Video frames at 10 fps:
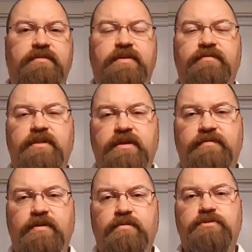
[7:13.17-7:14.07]
if you have a life
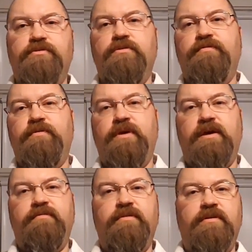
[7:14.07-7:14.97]
coach or if you
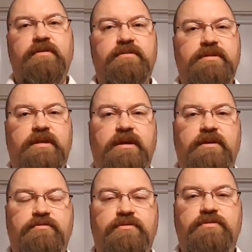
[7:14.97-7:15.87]
have a
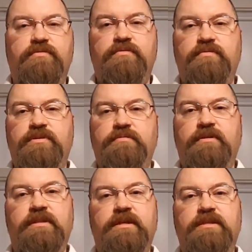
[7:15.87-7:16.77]
psychiatrist or, or something
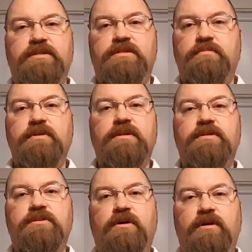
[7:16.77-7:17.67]
like that it's just somebody to
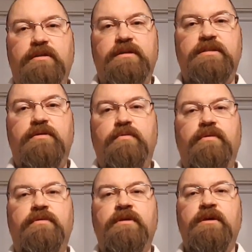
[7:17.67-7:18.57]
talk things out with